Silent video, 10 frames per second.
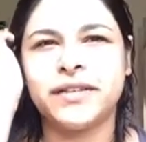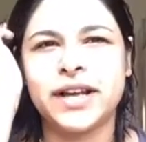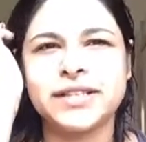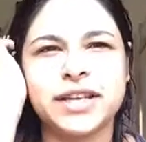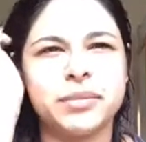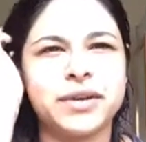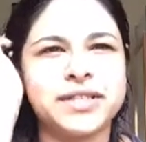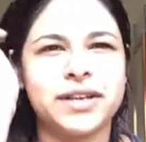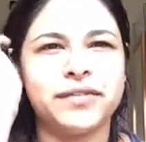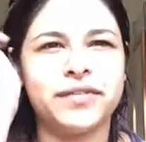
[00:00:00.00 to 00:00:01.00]
asking
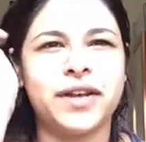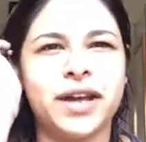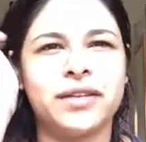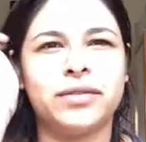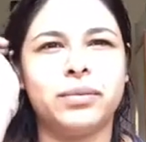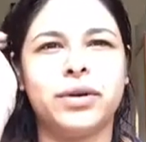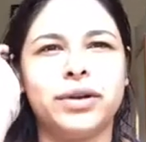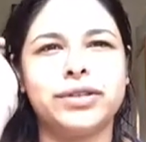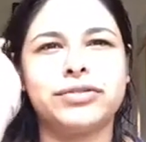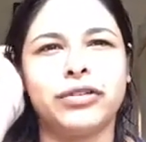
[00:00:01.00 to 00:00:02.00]
myself if I had the
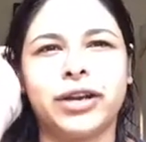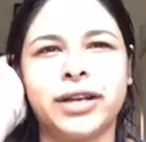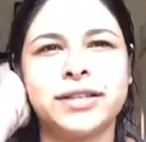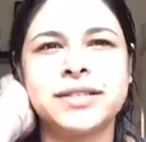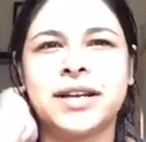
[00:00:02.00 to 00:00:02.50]
words right.